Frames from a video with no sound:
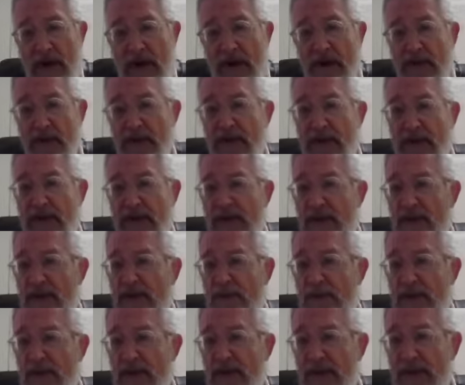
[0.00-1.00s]
a balcony
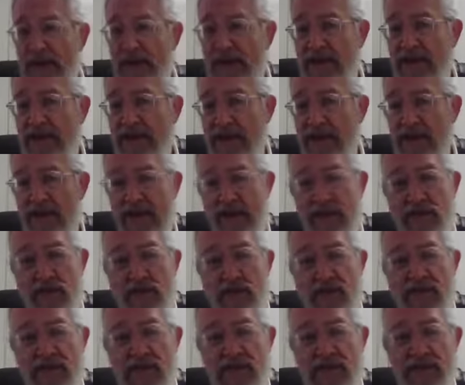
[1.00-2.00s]
or machitza,
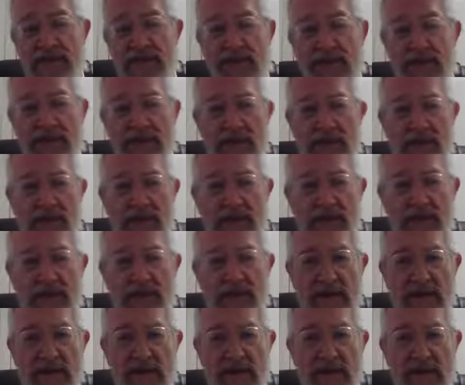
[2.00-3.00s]
as we've come to know it,
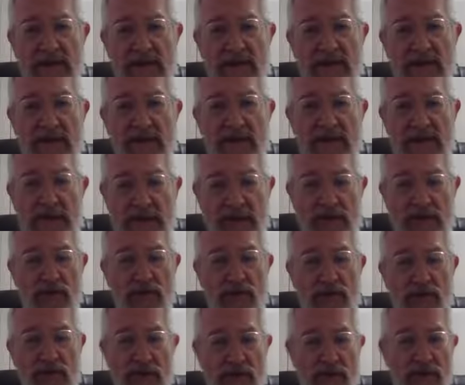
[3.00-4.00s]
then you
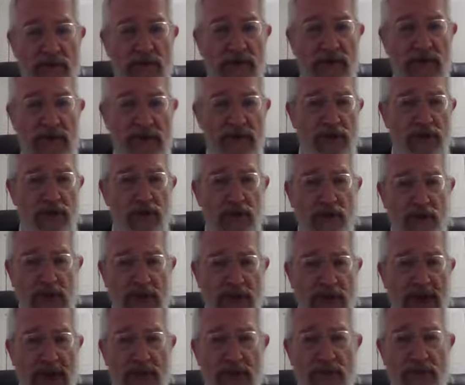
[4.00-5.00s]
knew you were in a
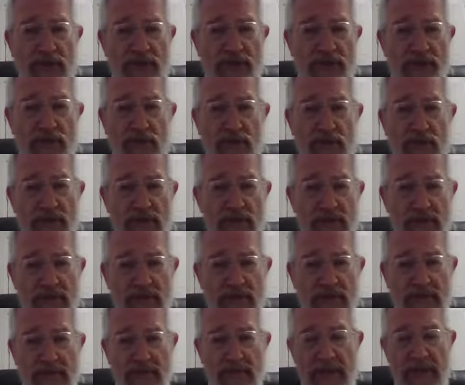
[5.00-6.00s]
Jewish house of
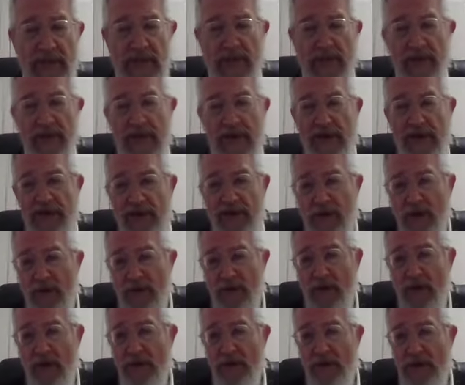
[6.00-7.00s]
worship. If there
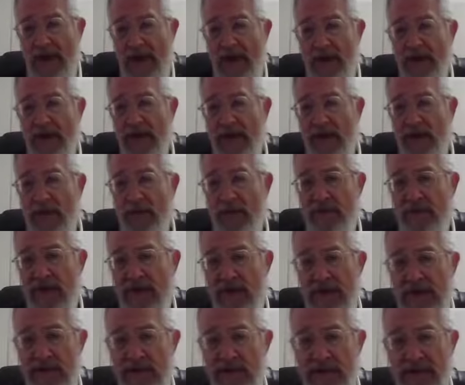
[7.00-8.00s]
was no balcony or
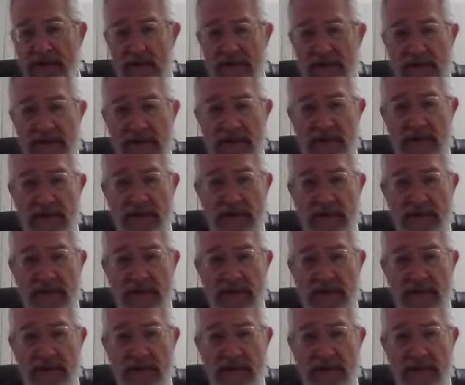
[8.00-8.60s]
machitza,